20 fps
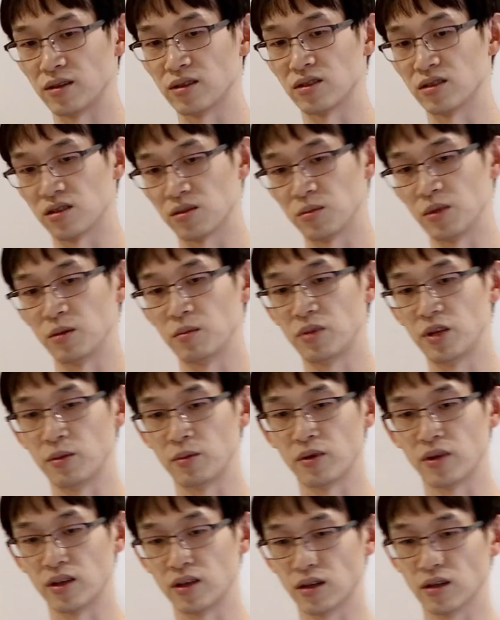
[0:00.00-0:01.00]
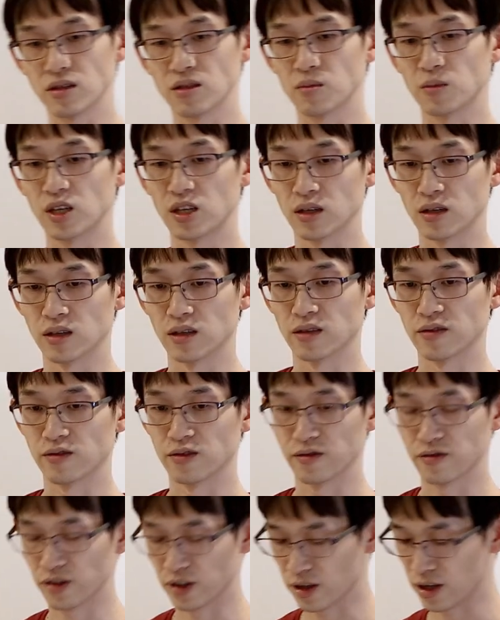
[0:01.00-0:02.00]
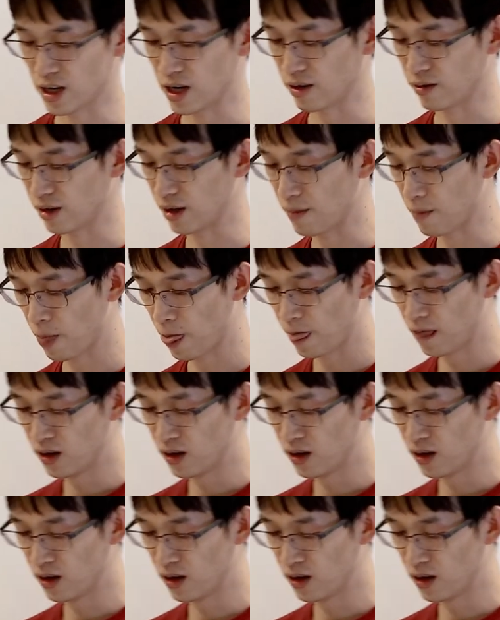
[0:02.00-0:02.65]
It just means people are not smart enough to figure out that.